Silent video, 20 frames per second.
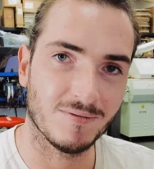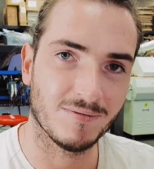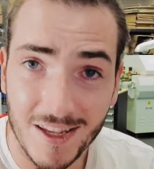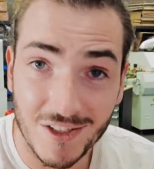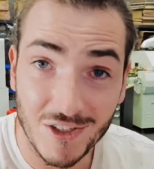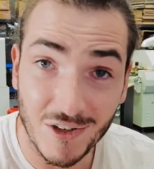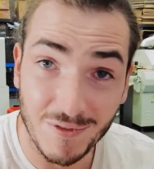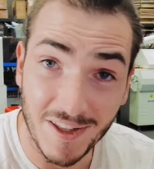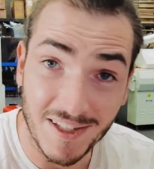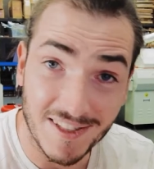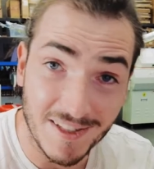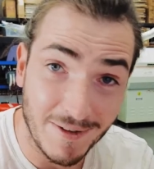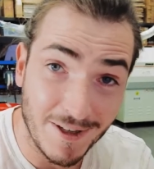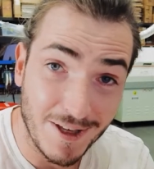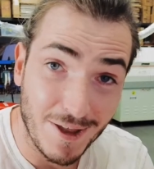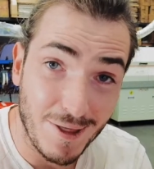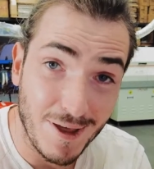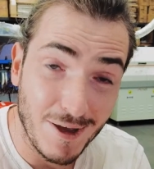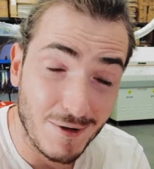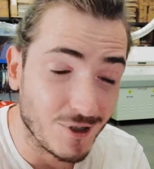So if there's something
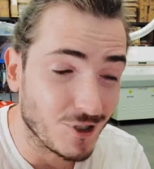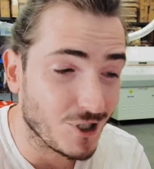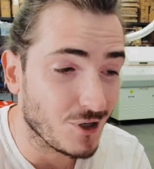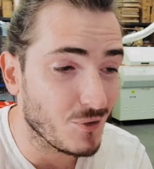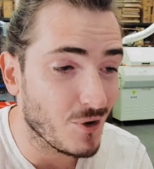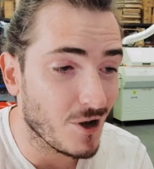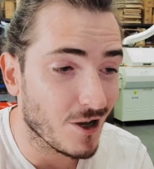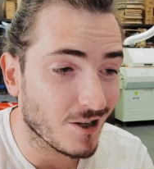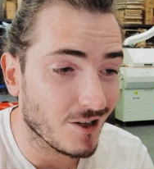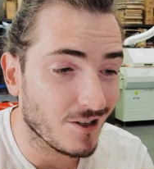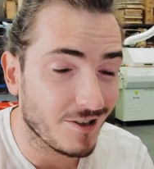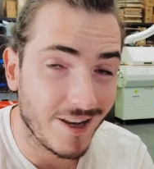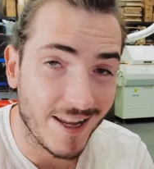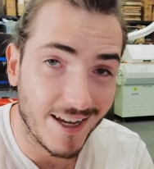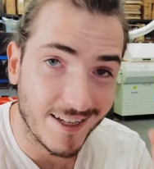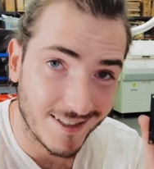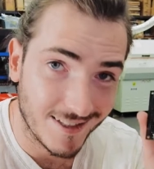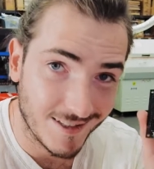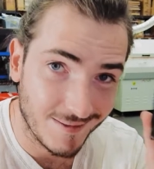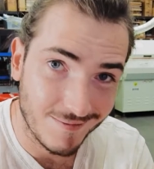you think we should work on
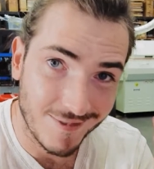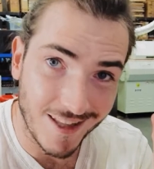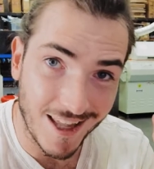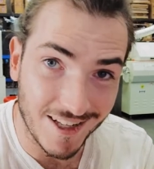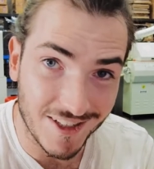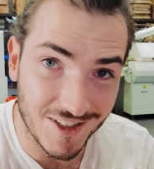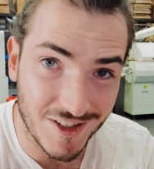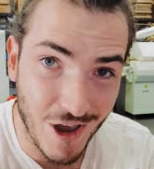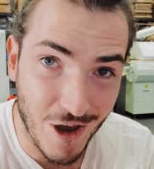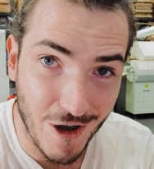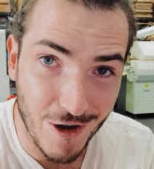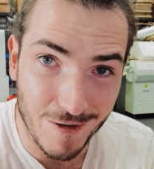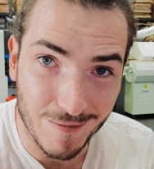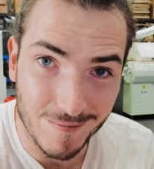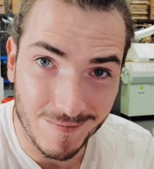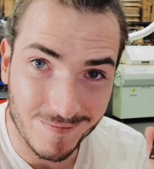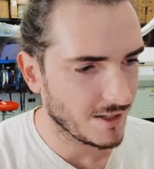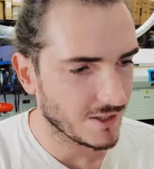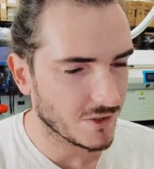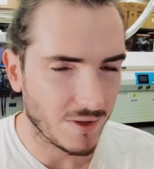next, let us know.
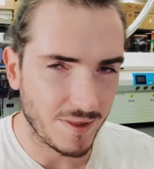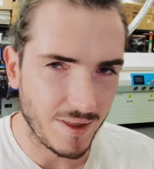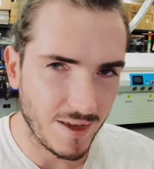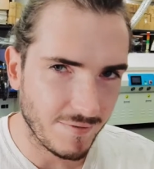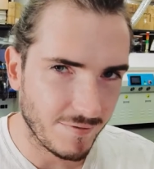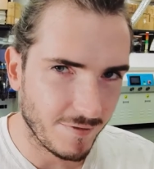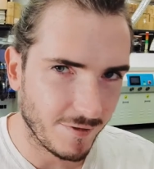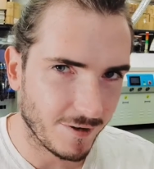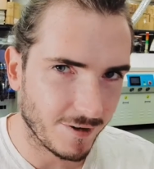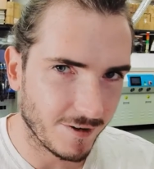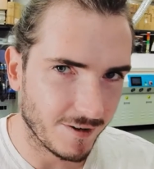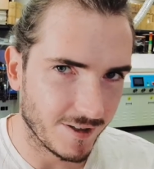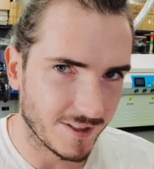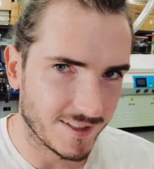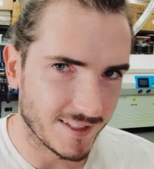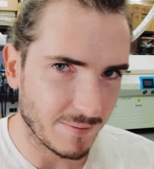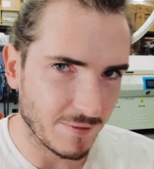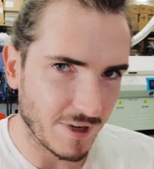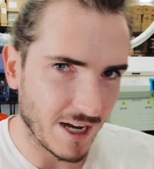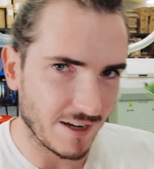So I think for
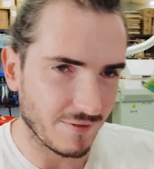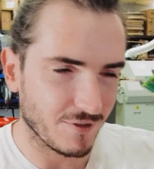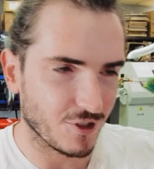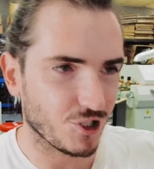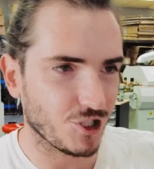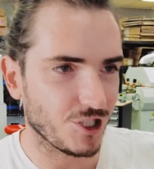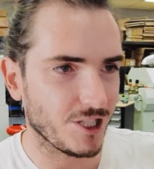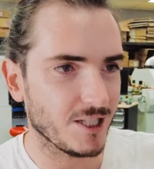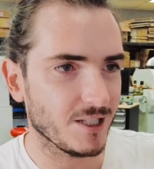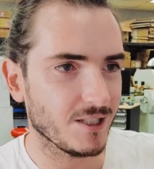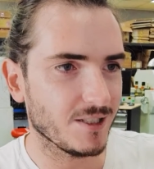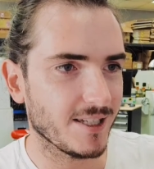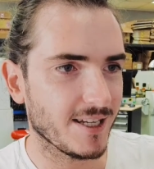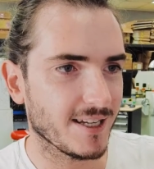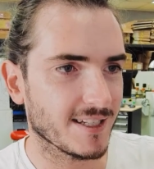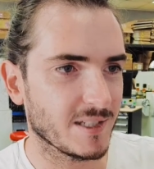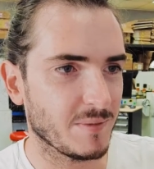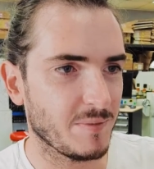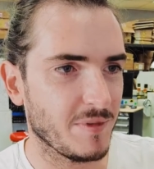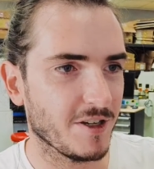some kind of shield
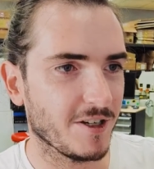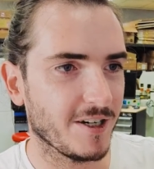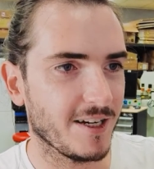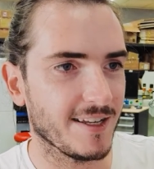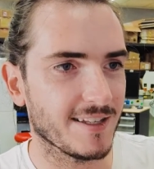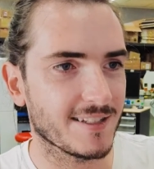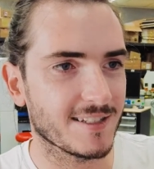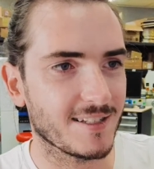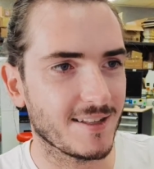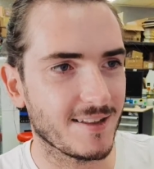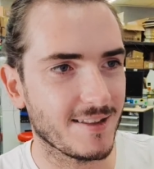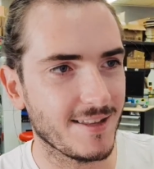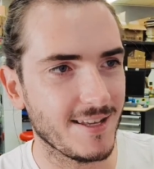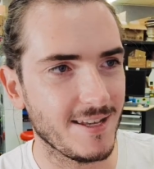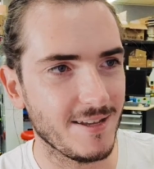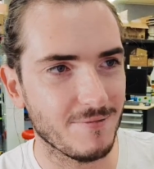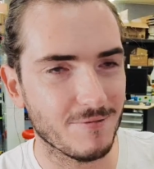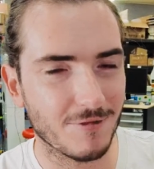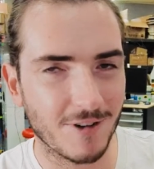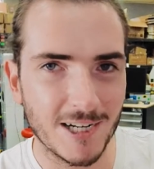experience,
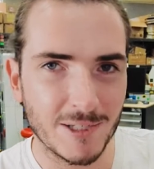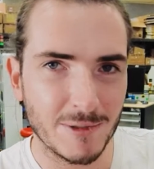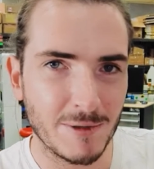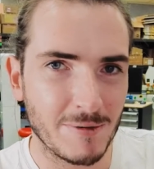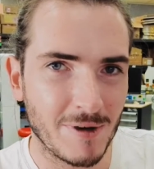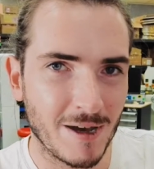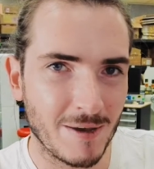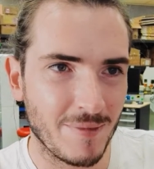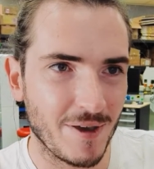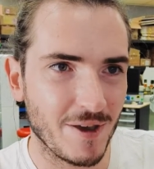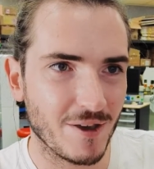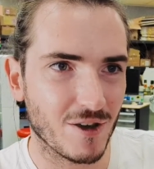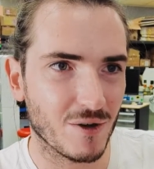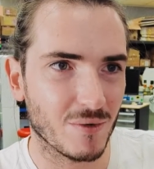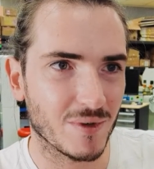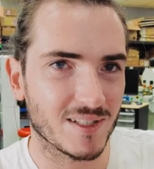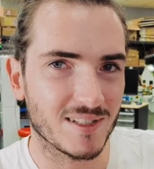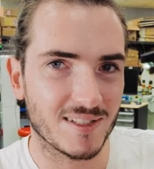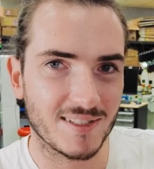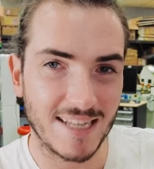the Raspberry Pi Pico
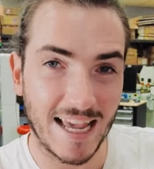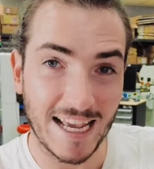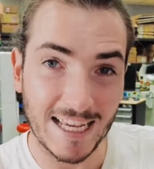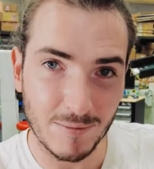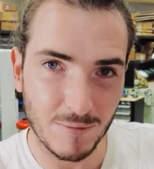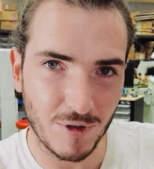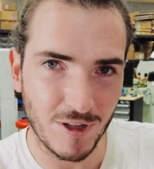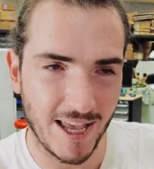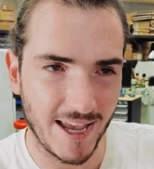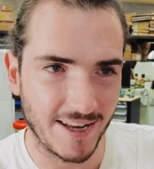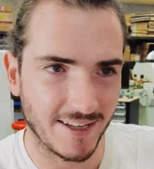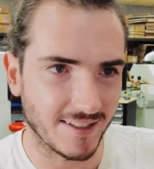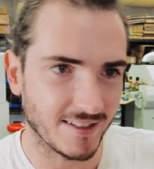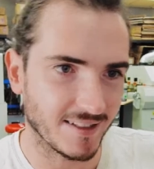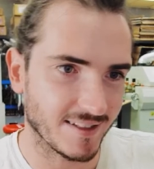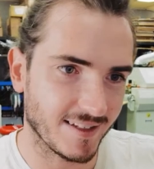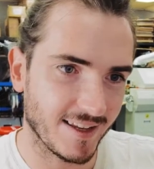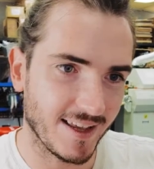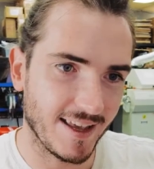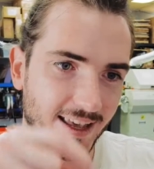with stackable
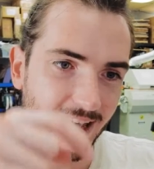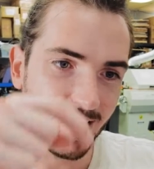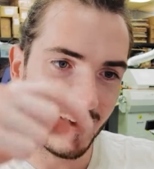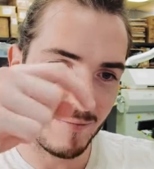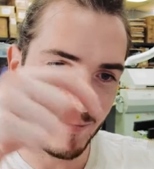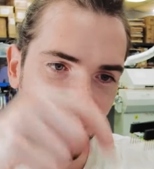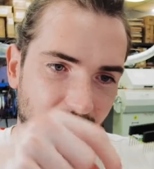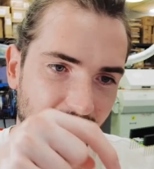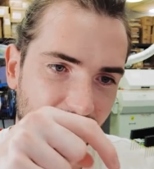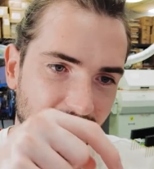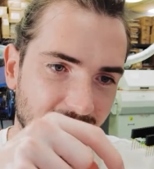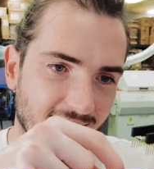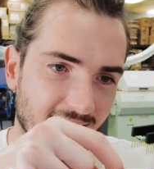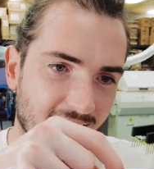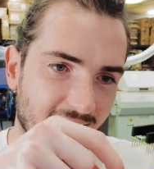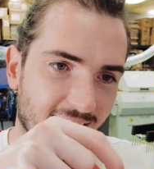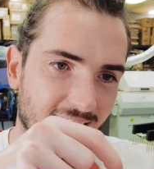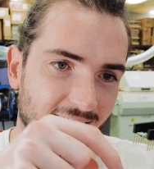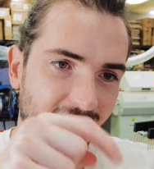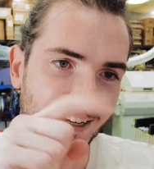headers, pins
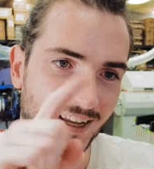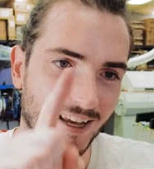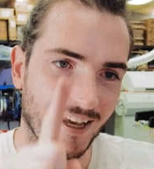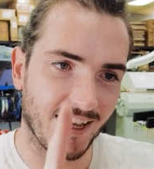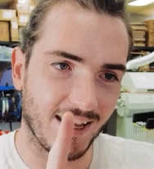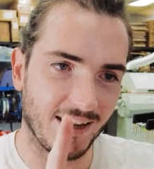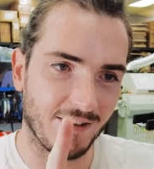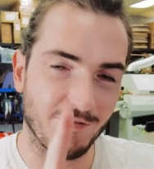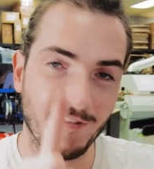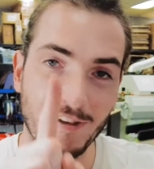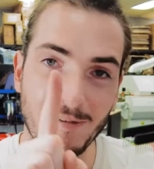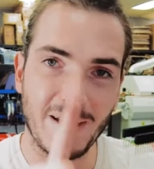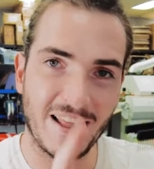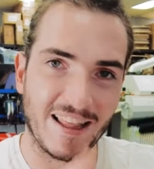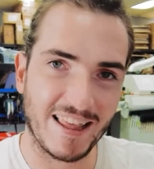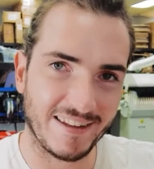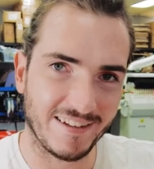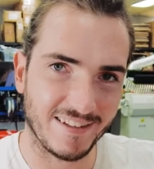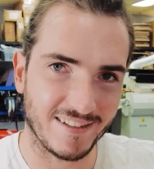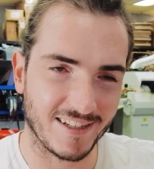down and female
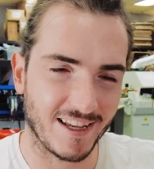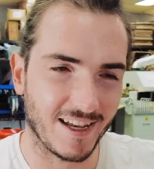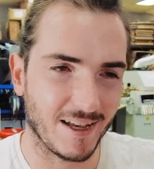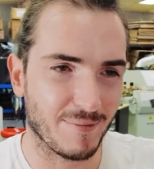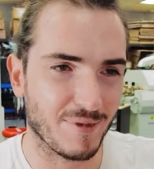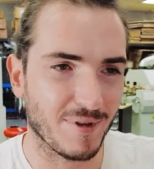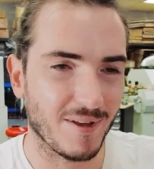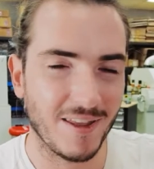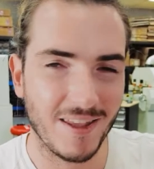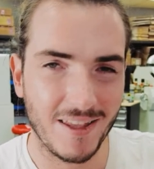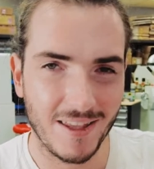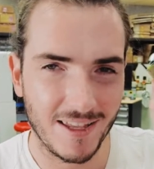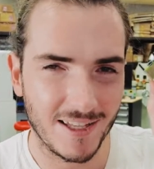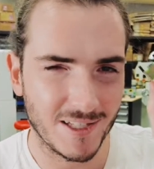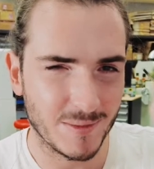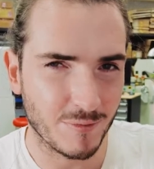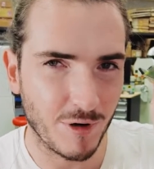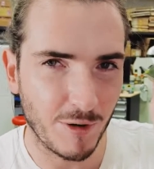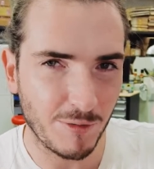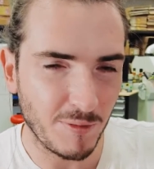headers up
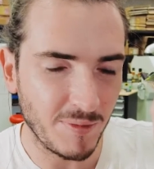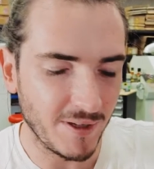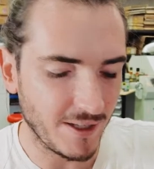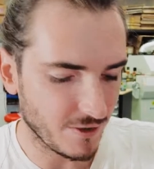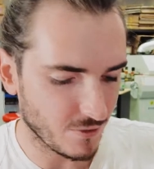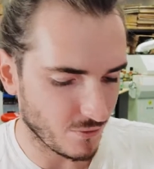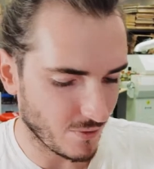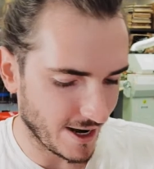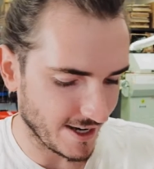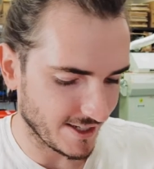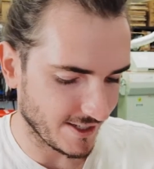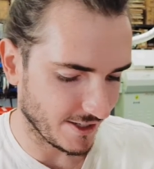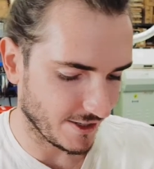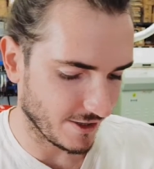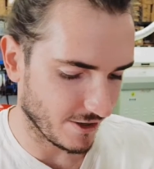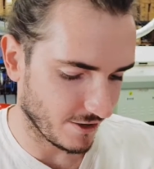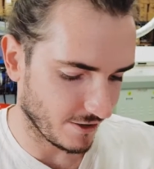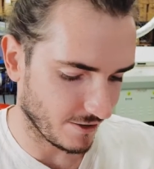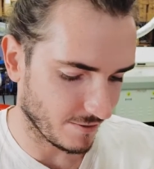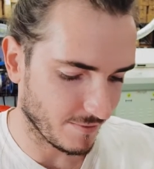is probably the way to
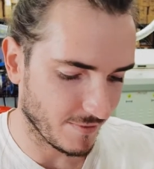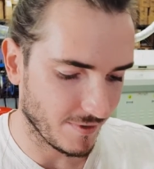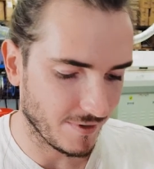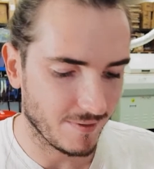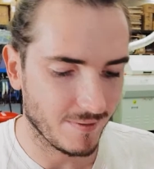go.